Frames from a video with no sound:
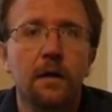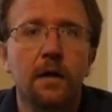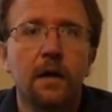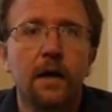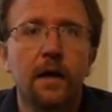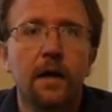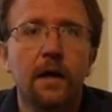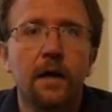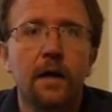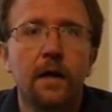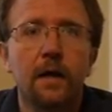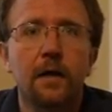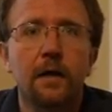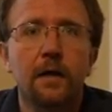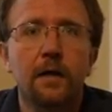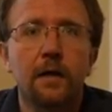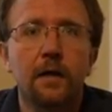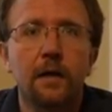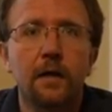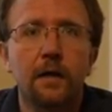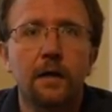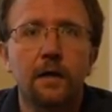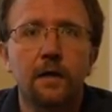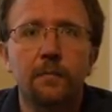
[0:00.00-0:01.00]
And
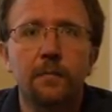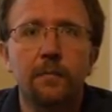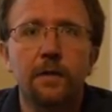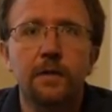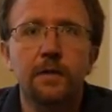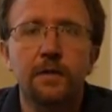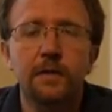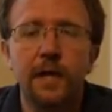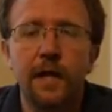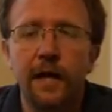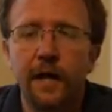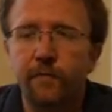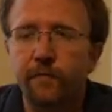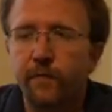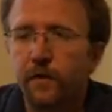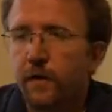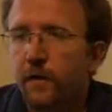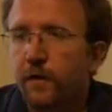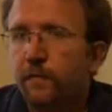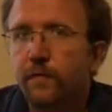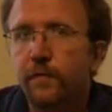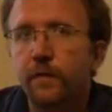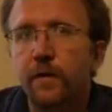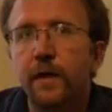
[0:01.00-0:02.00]
it's half
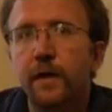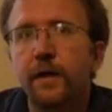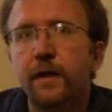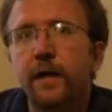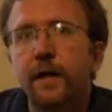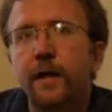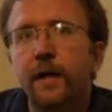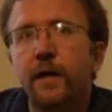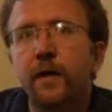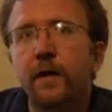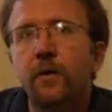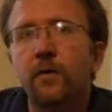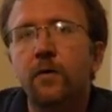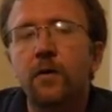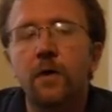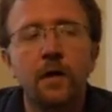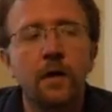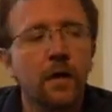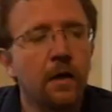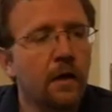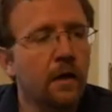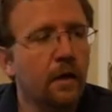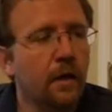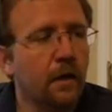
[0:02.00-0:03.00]
off right now.
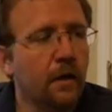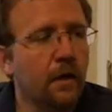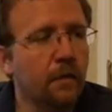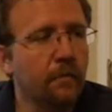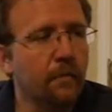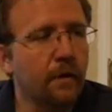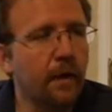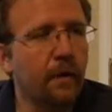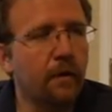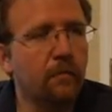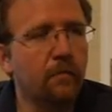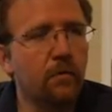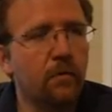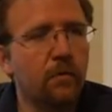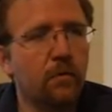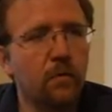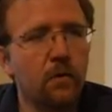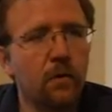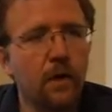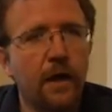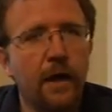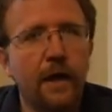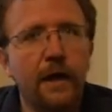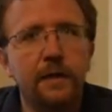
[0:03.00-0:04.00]
That
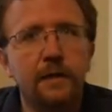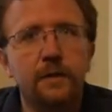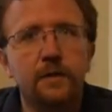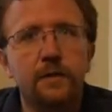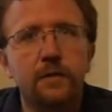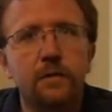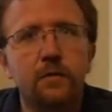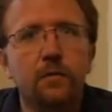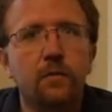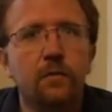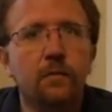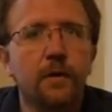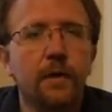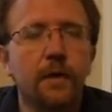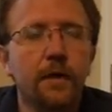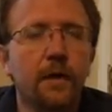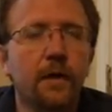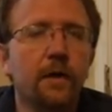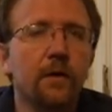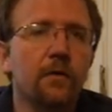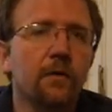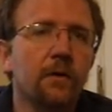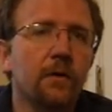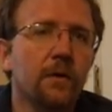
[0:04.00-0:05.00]
won't last. Normally
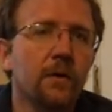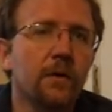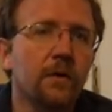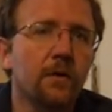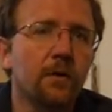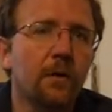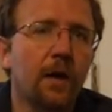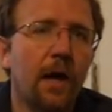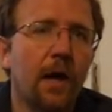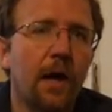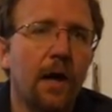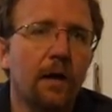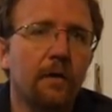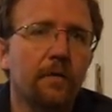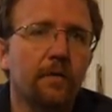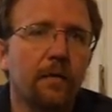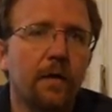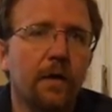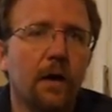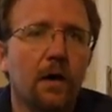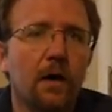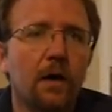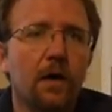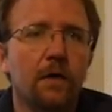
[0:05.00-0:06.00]
I only do half
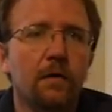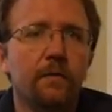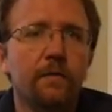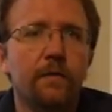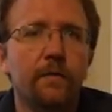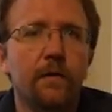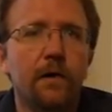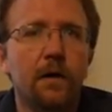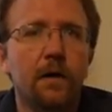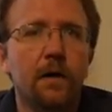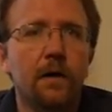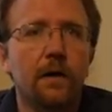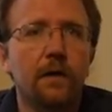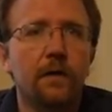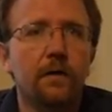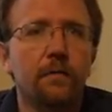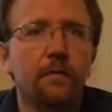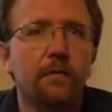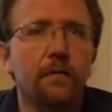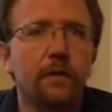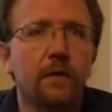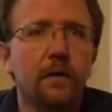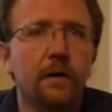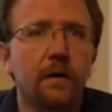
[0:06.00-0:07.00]
off
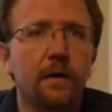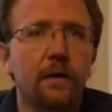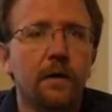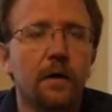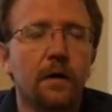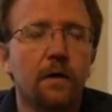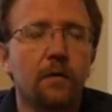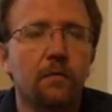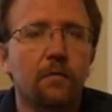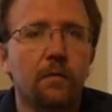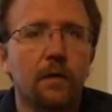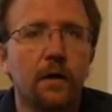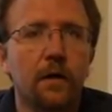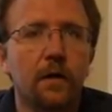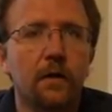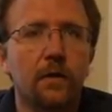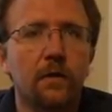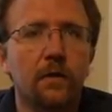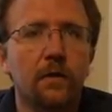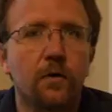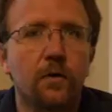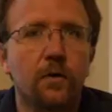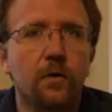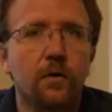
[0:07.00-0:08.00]
of the
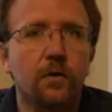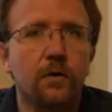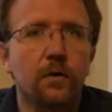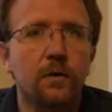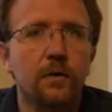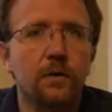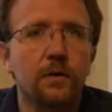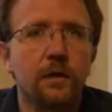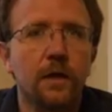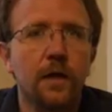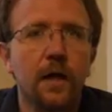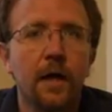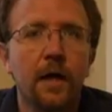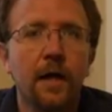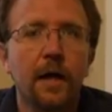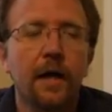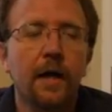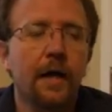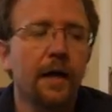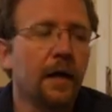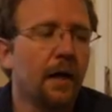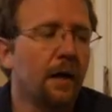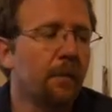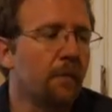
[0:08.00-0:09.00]
regular course,
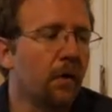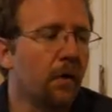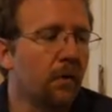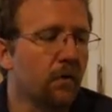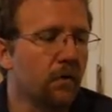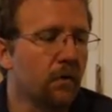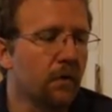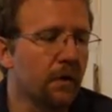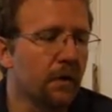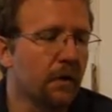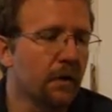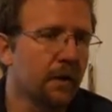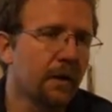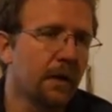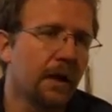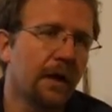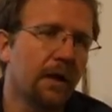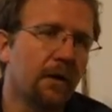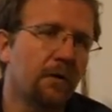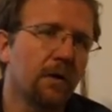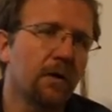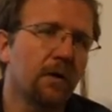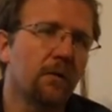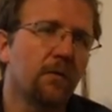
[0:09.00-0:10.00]
and I'm only
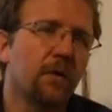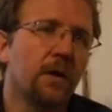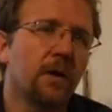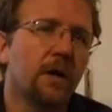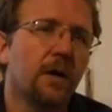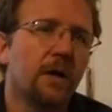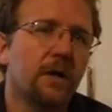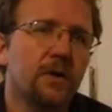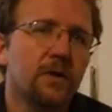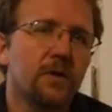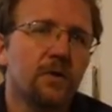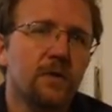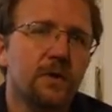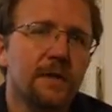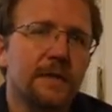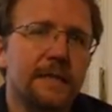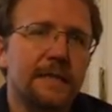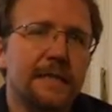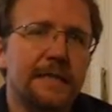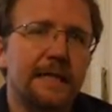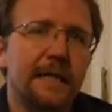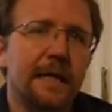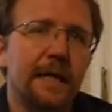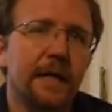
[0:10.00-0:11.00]
allowing 100 to
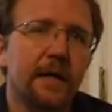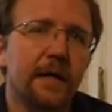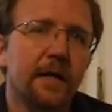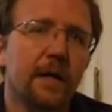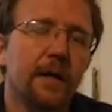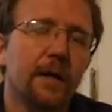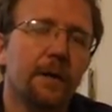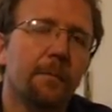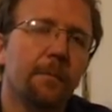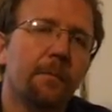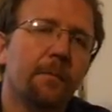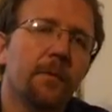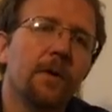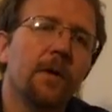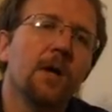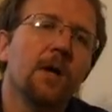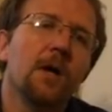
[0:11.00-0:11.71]
sign up.